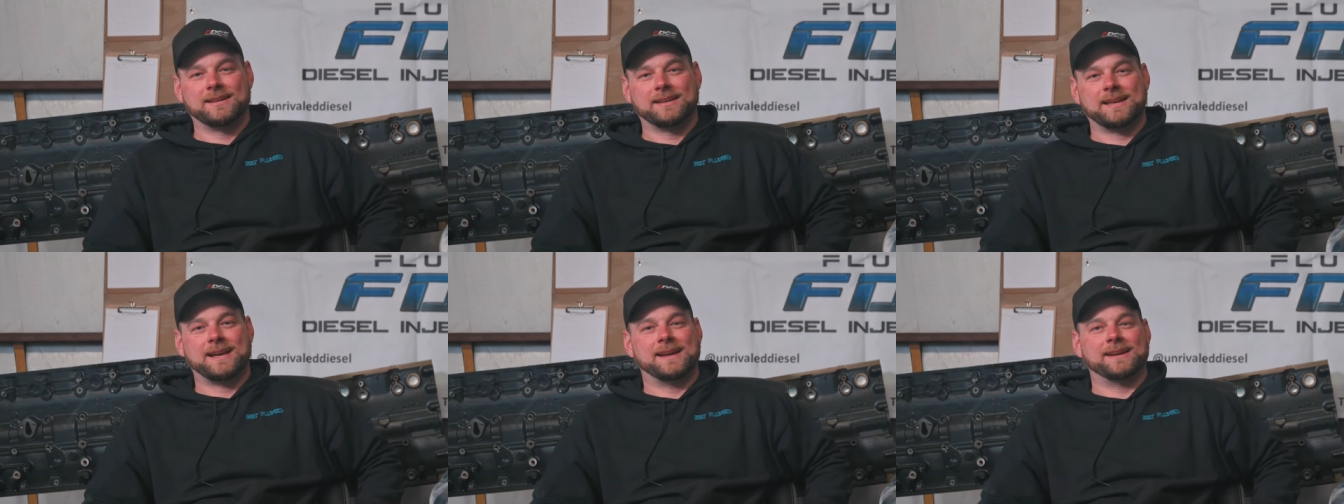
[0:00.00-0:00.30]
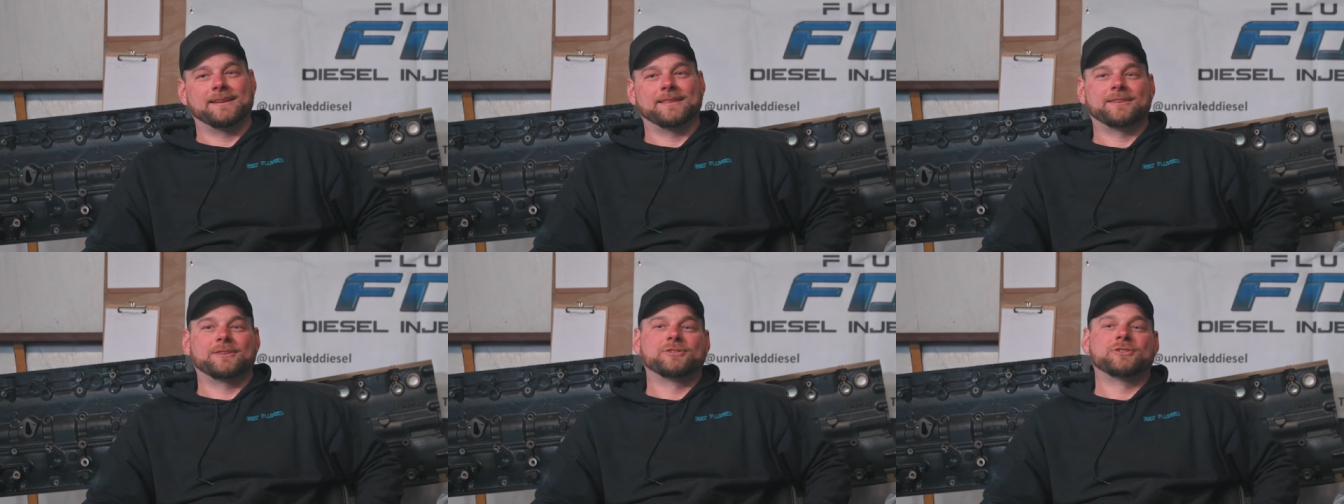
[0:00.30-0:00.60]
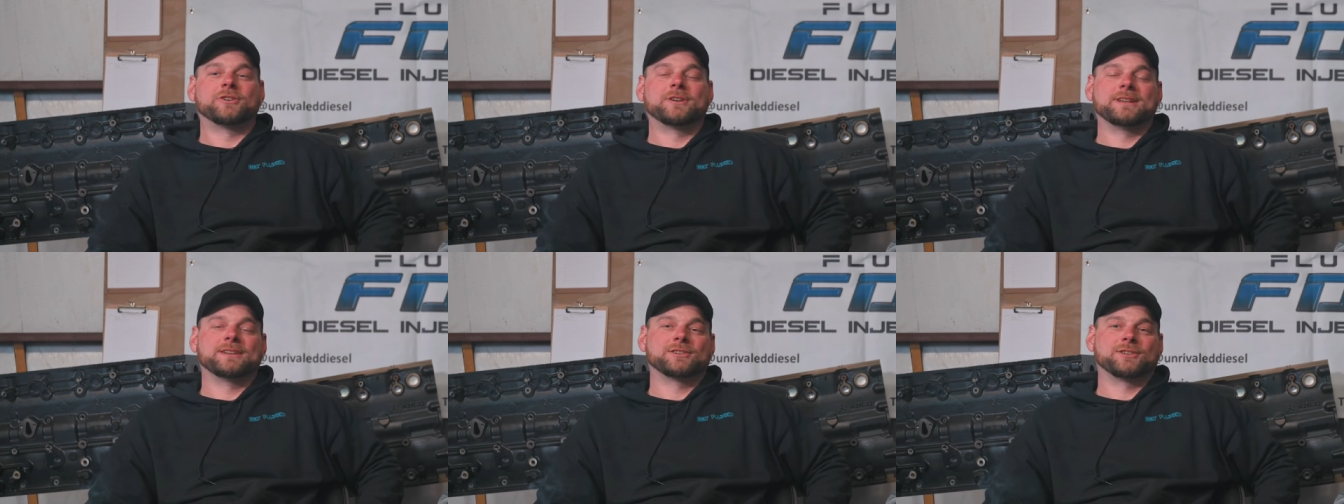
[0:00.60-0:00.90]
Kind of the
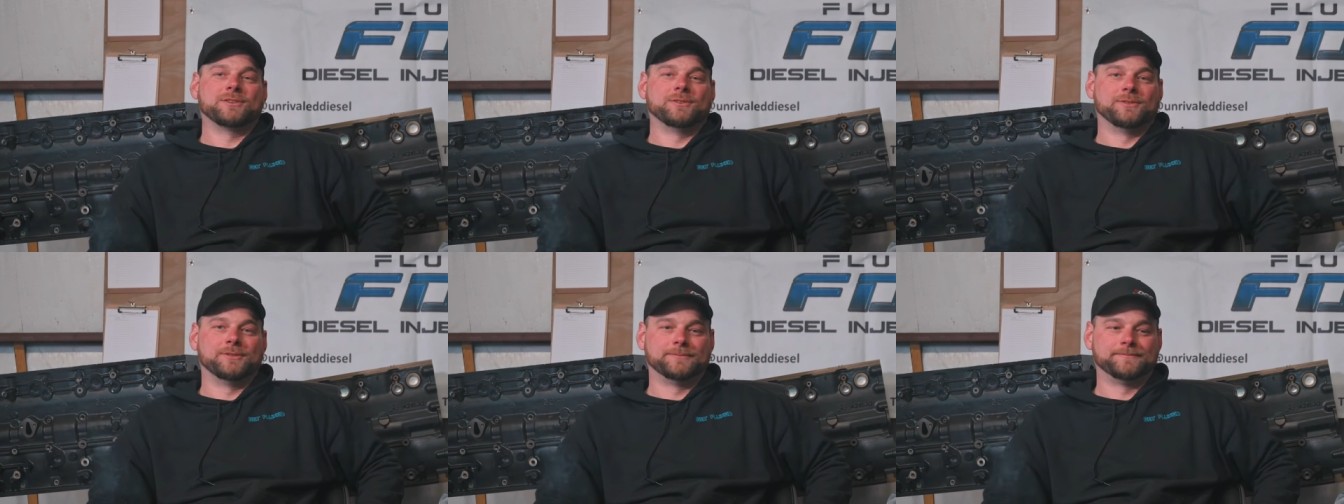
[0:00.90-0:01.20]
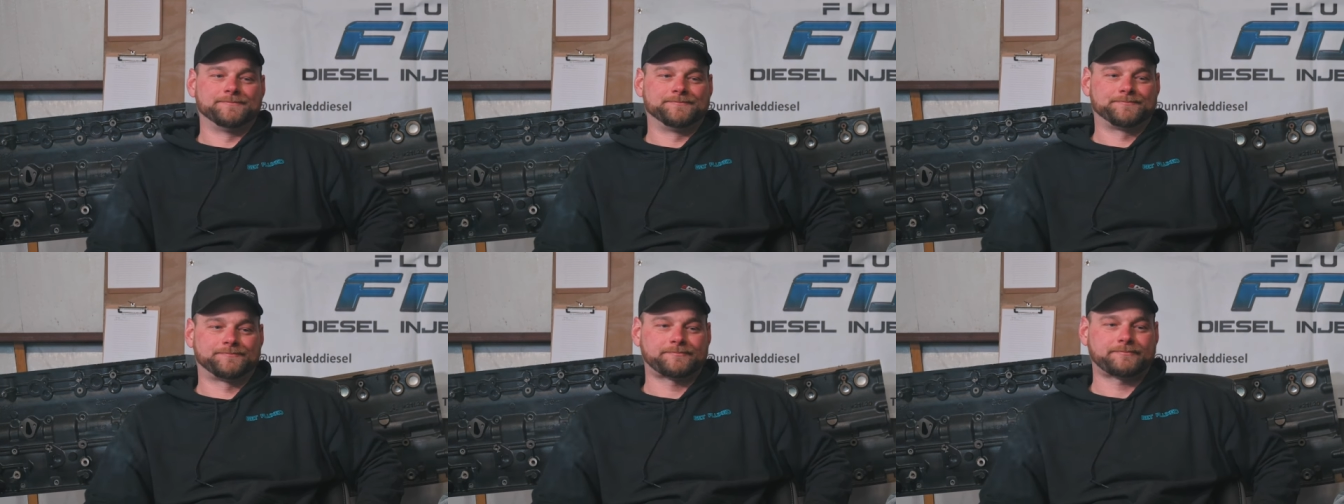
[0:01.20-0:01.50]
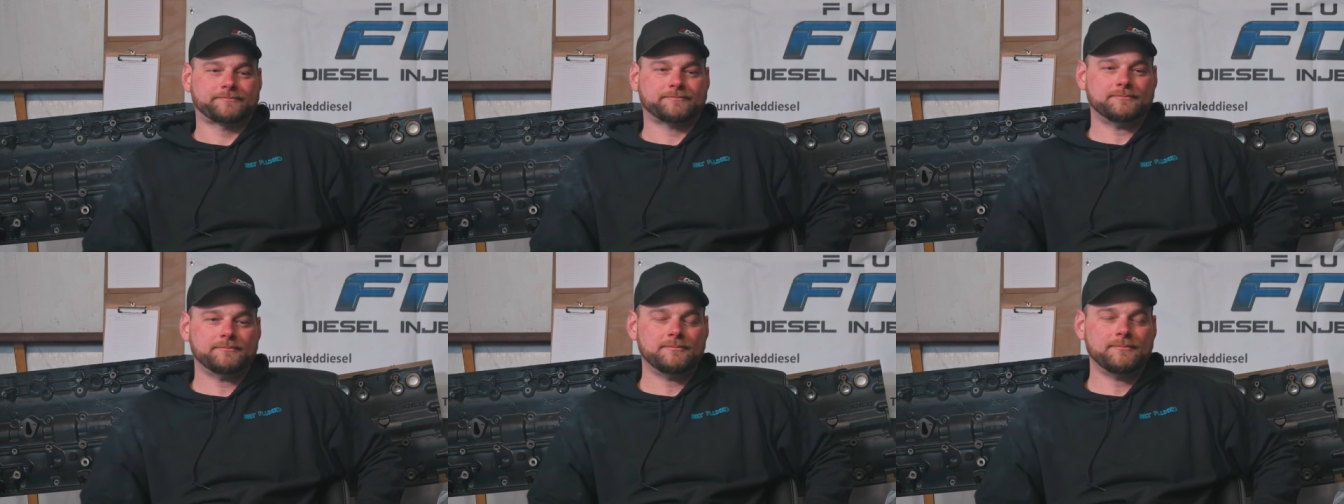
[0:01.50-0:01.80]
traditional
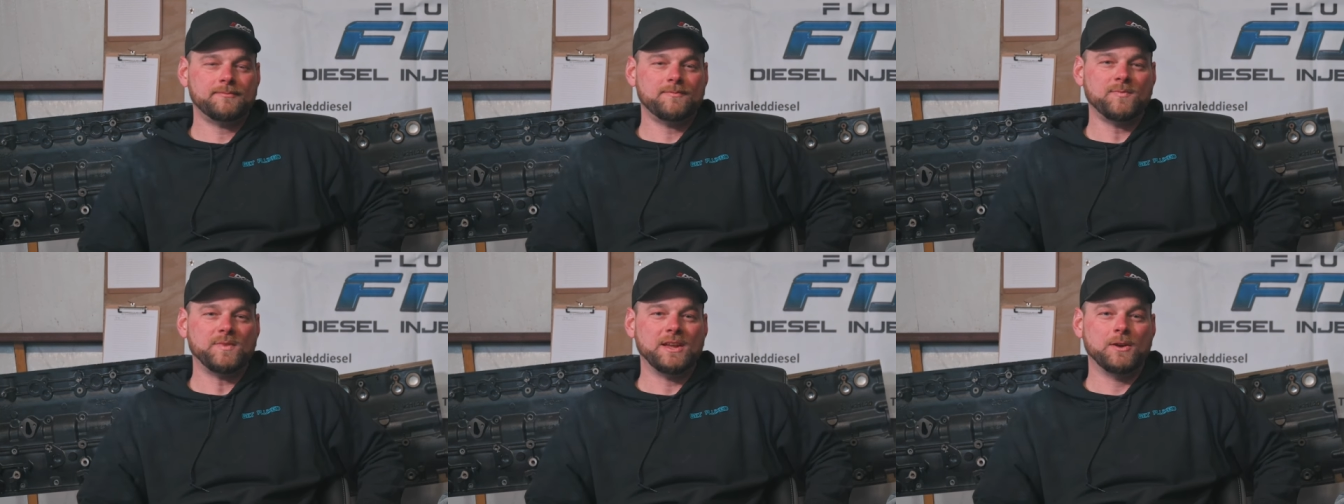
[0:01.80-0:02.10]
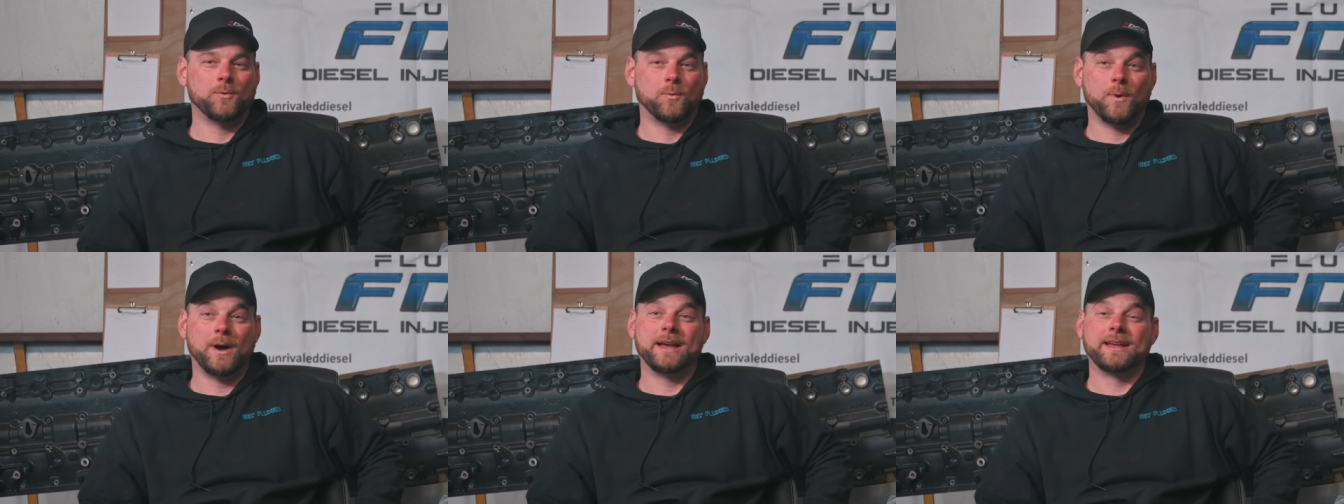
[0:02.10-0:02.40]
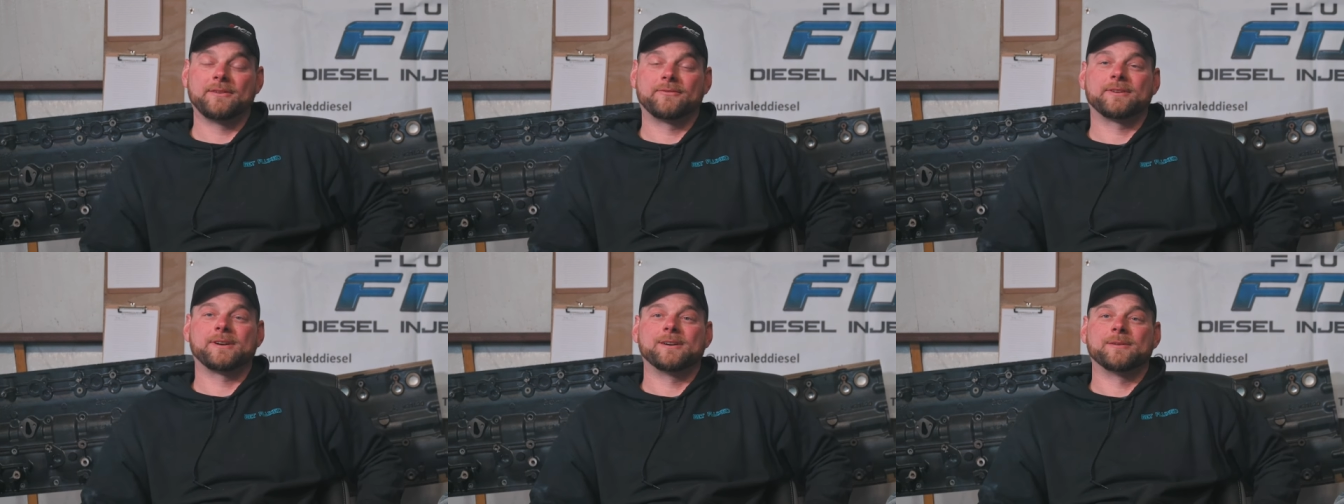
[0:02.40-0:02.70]
way
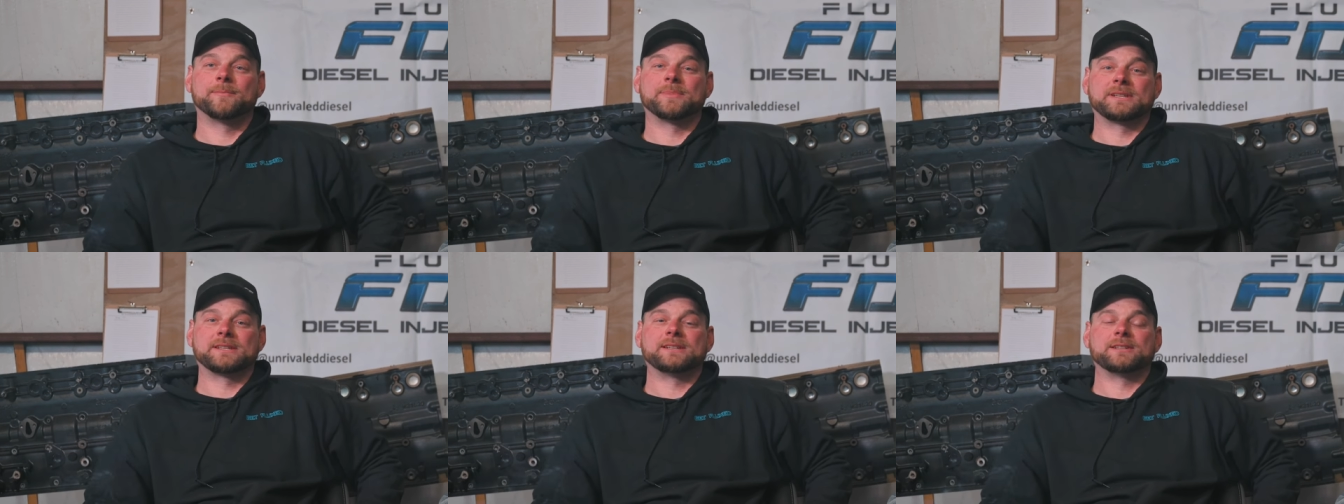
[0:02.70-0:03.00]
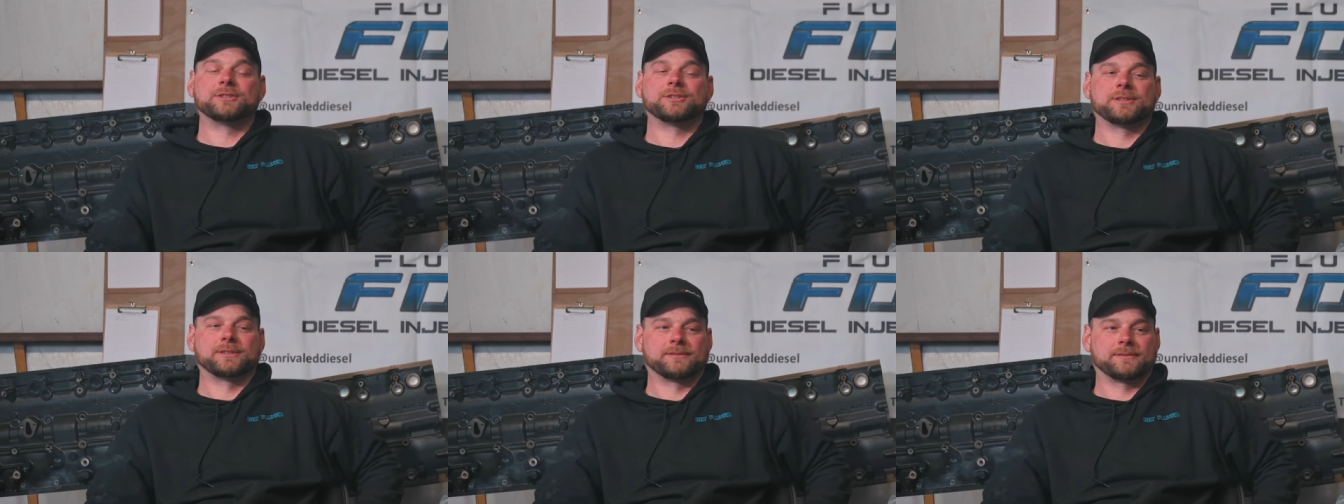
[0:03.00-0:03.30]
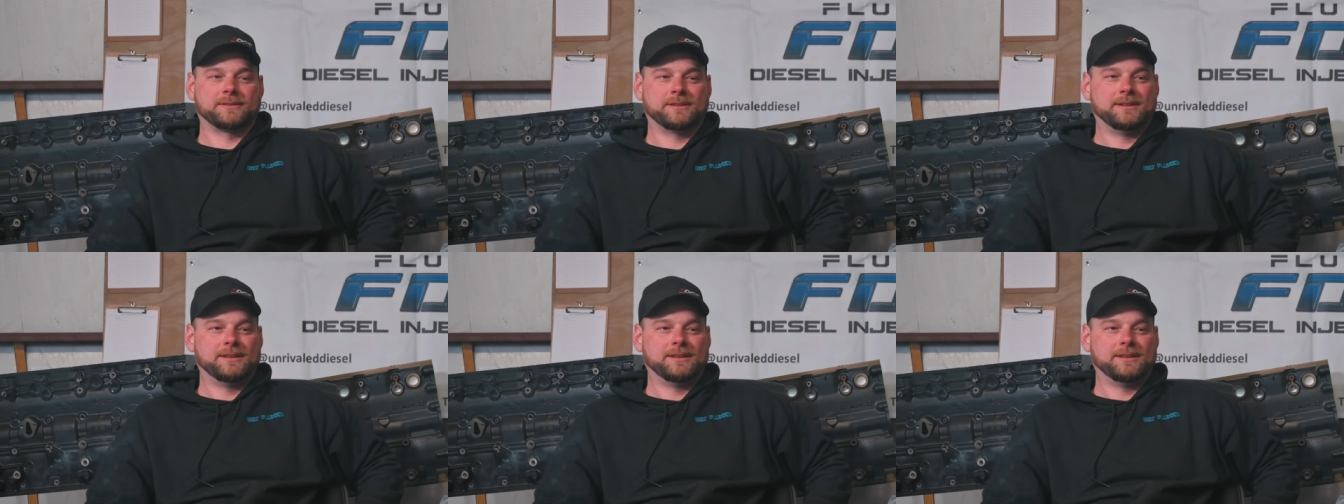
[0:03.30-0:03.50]
of competition.